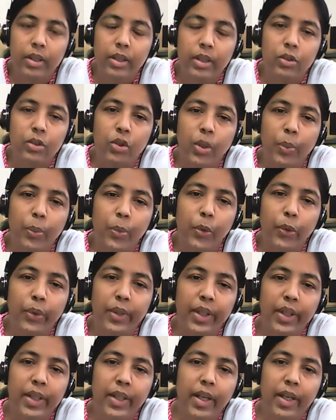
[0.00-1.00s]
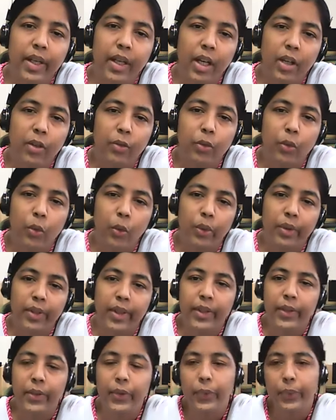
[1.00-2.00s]
So the protein are
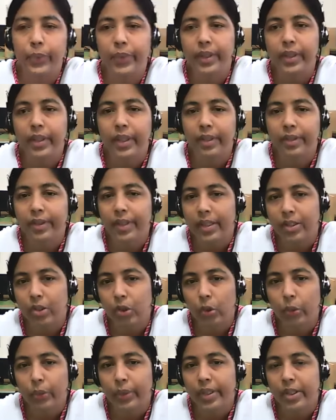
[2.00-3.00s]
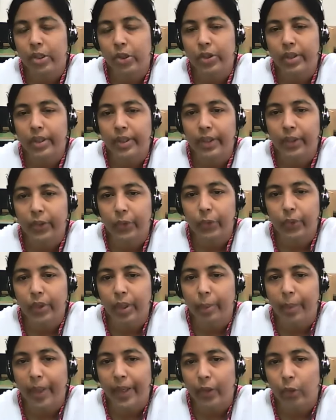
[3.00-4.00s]
unfolded during the translocation into the
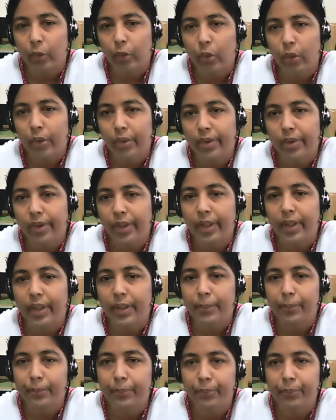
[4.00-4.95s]
mitochondria.